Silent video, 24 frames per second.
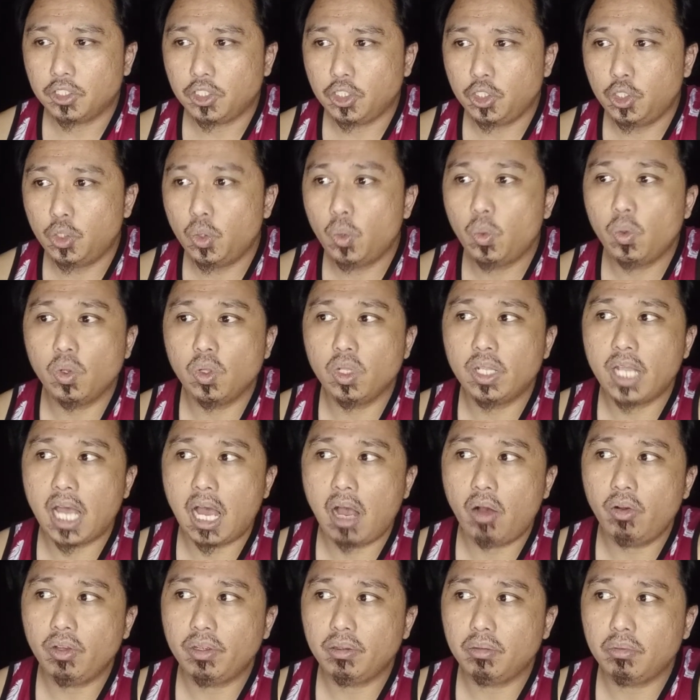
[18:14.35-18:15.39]
you will
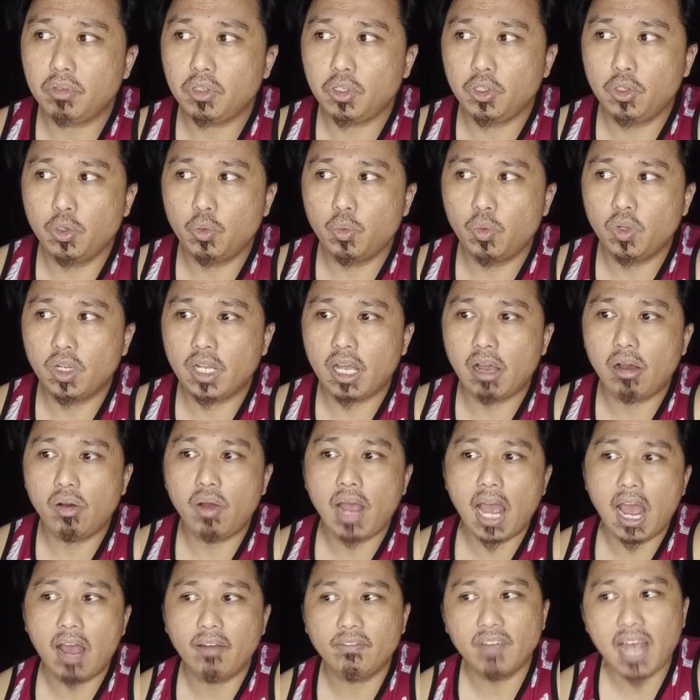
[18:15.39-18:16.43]
now
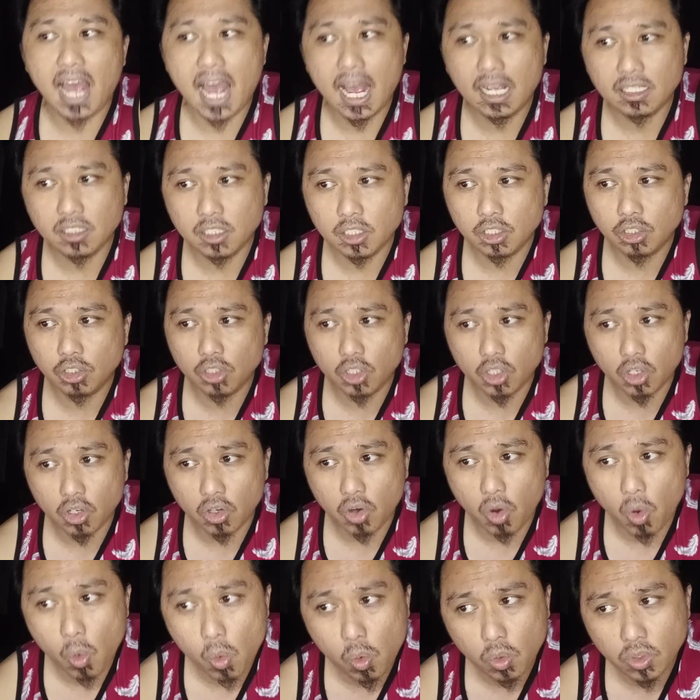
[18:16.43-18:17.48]
have access to
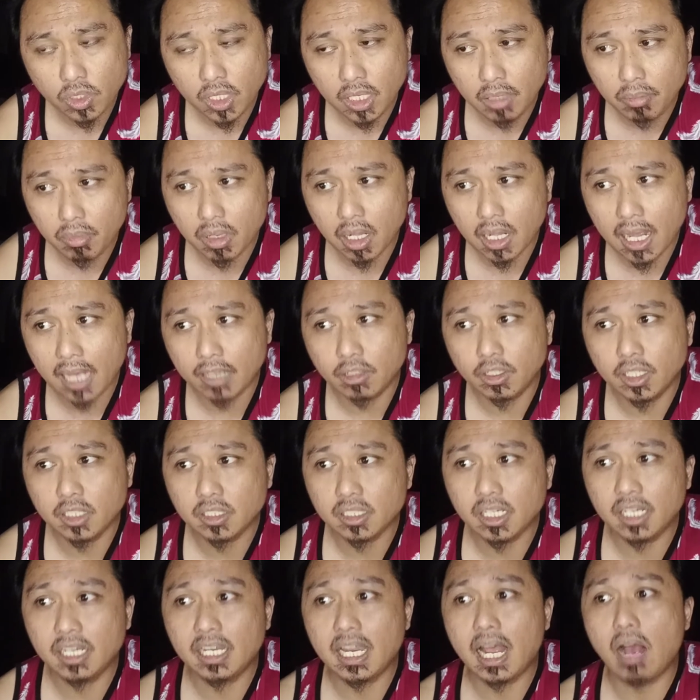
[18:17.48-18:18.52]
your old email
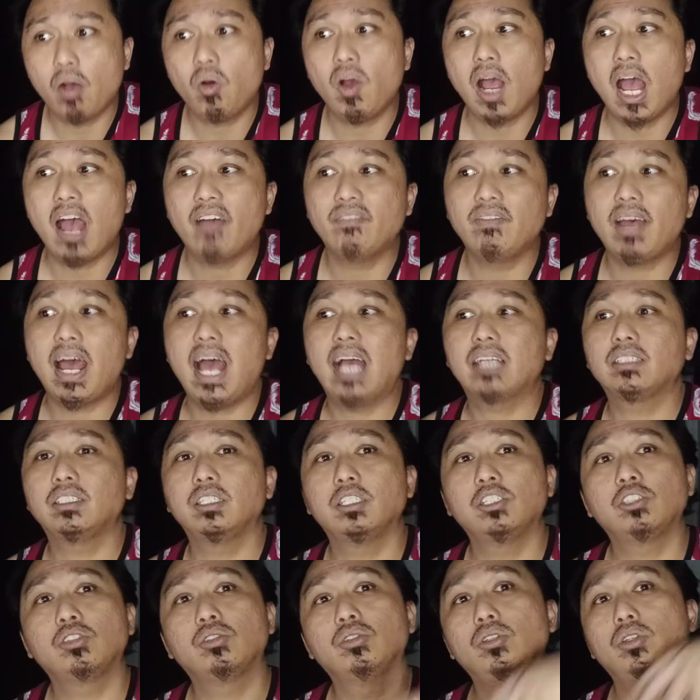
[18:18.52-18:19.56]
address and now have
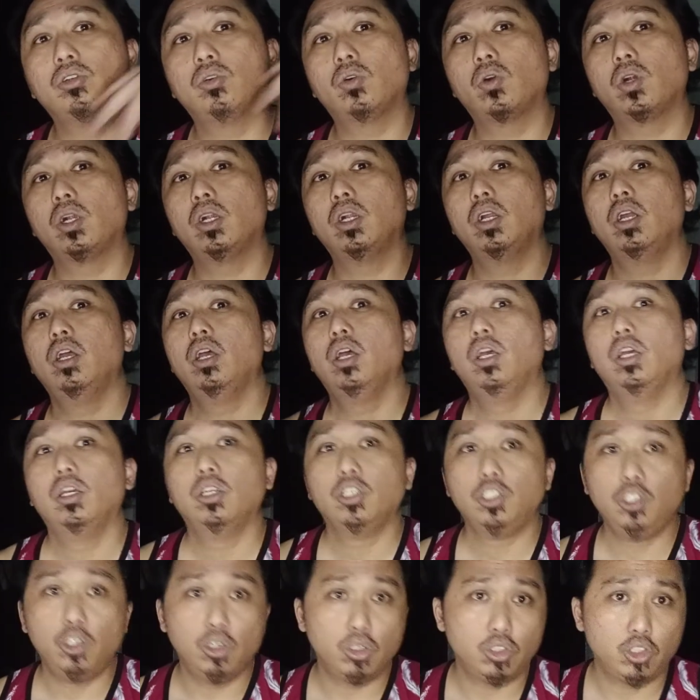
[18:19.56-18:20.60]
access to your
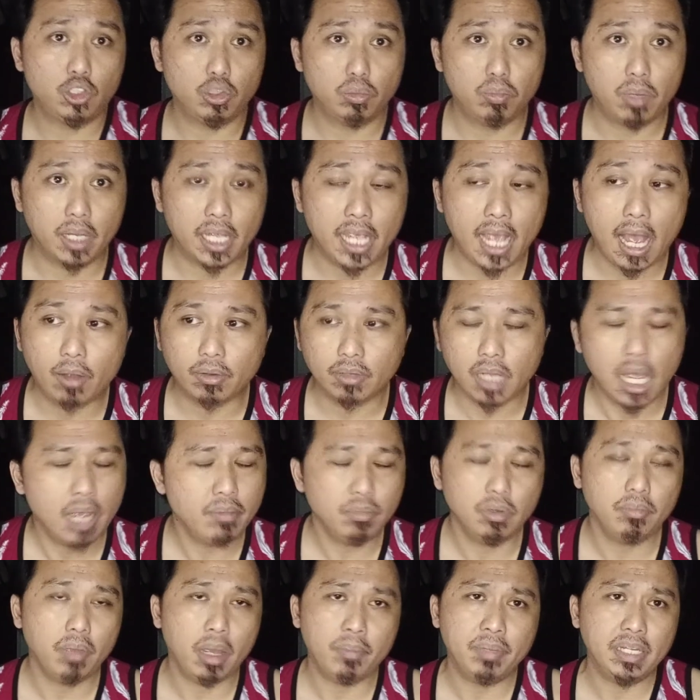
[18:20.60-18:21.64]
YouTube account.
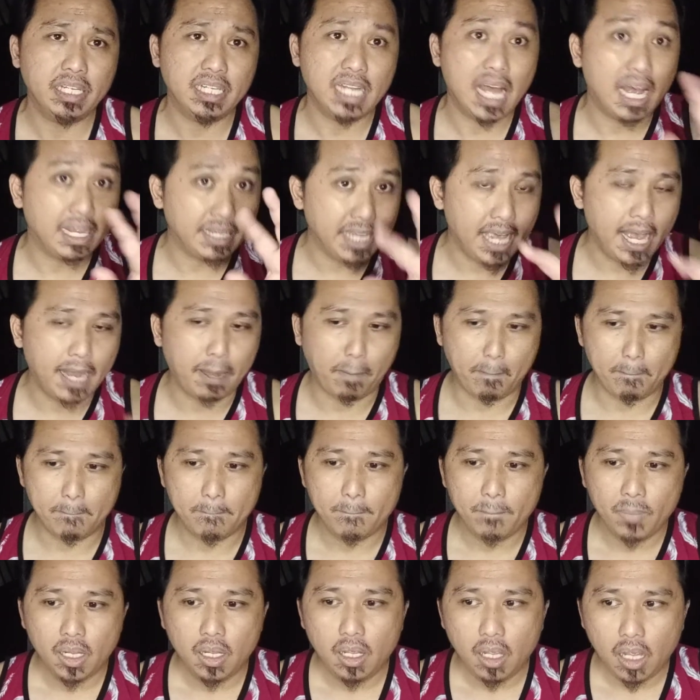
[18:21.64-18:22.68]
I mean not yet.
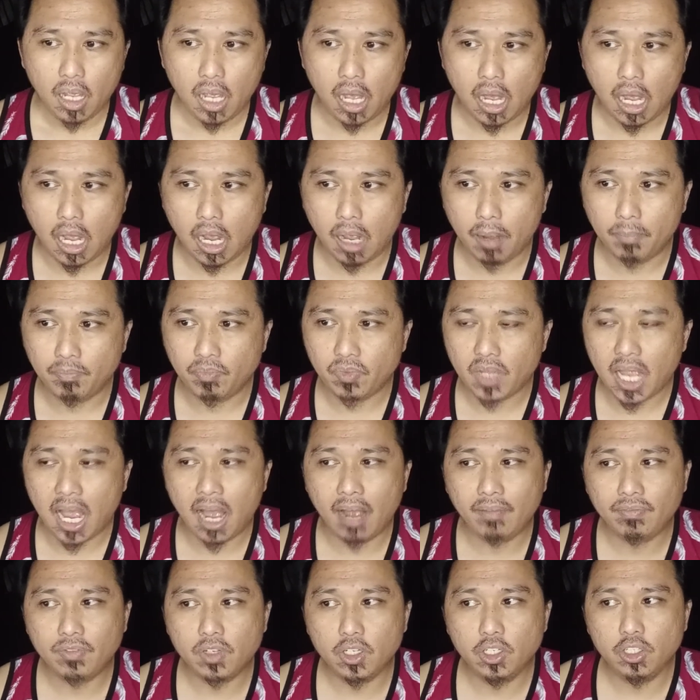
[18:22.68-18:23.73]

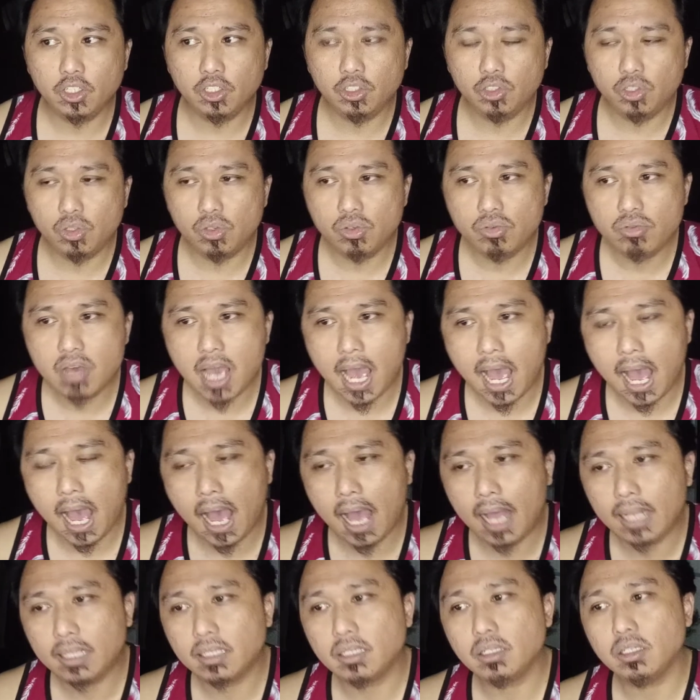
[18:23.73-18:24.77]
After you do
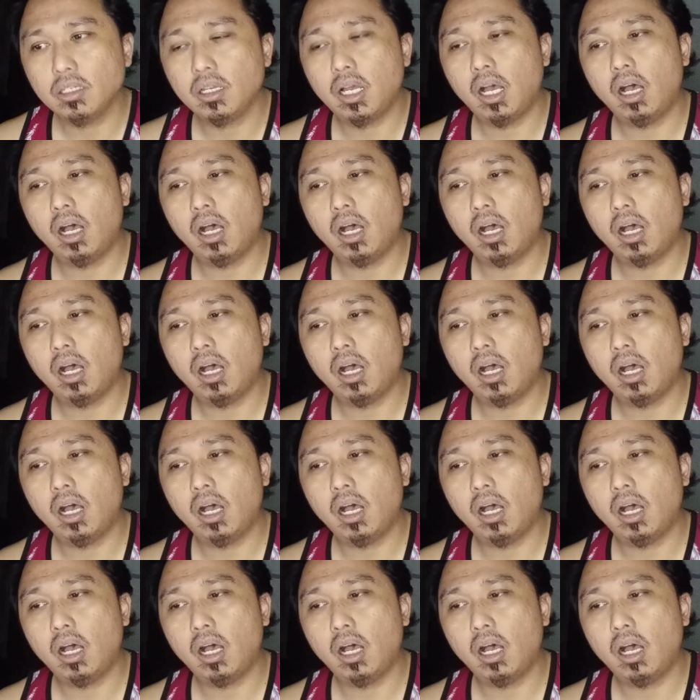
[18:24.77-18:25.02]
that,